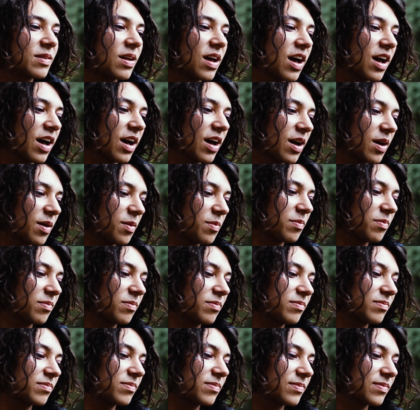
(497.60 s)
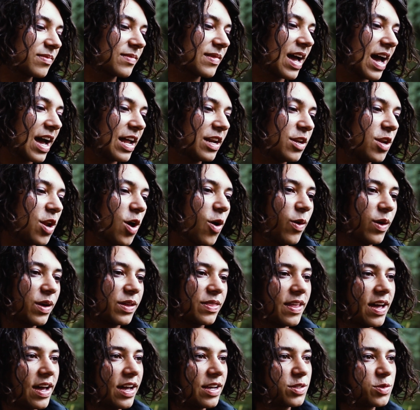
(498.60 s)
and
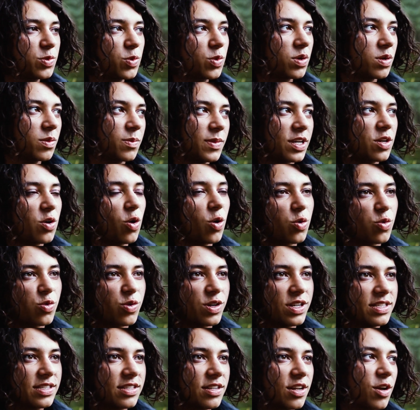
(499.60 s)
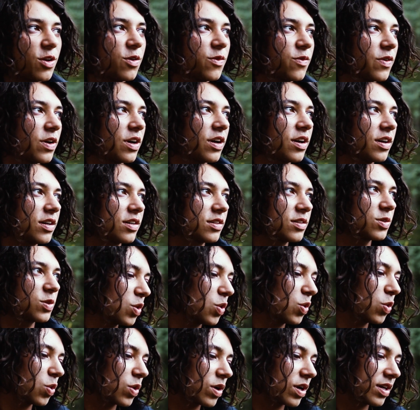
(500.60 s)
knowing that it's all going to be concreted over,
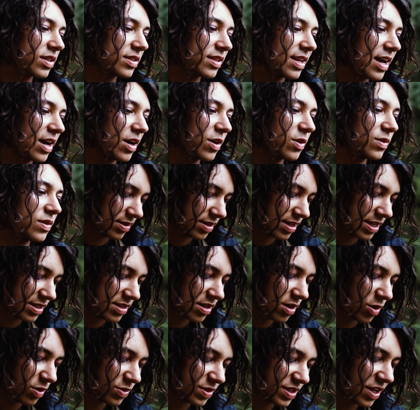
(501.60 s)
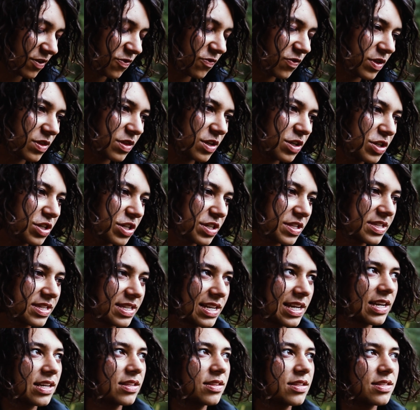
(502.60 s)
all cut down. It's a lot different than just
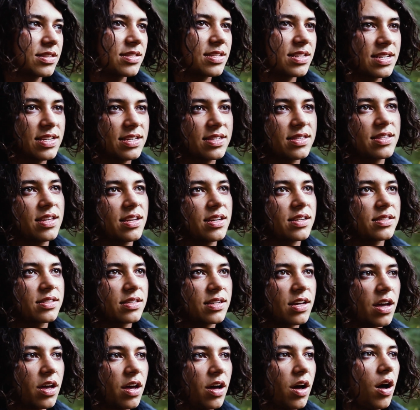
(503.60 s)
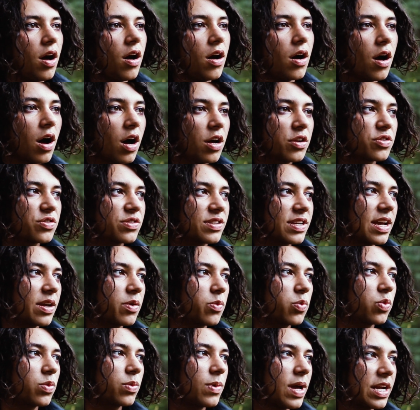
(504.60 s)
seeing the statistics and go, oh,
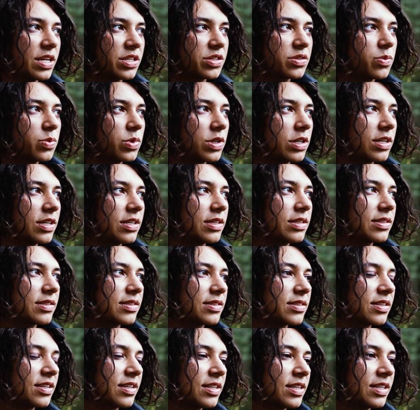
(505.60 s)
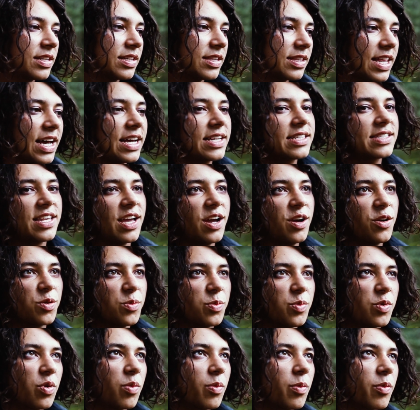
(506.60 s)
108 ancient woodlands. That's
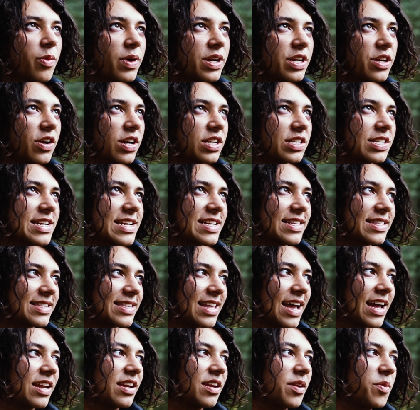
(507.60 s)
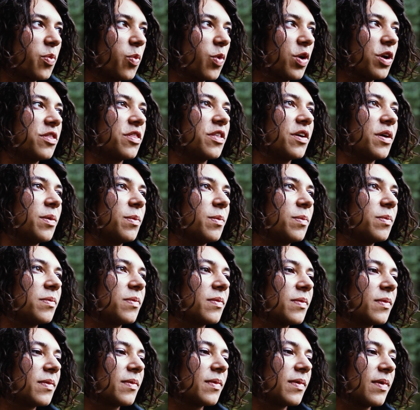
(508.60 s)
terrible, but when you actually stand in one of them
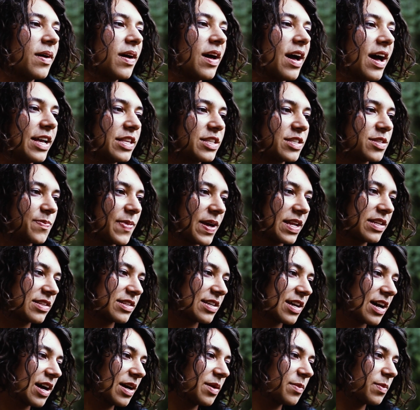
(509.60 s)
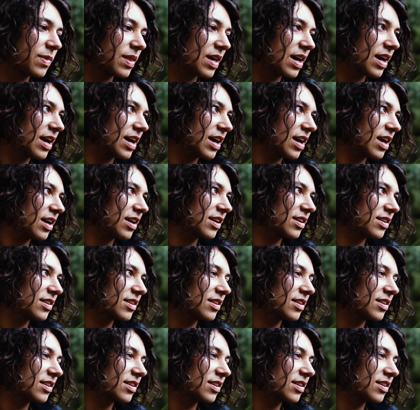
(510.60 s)
and spend time there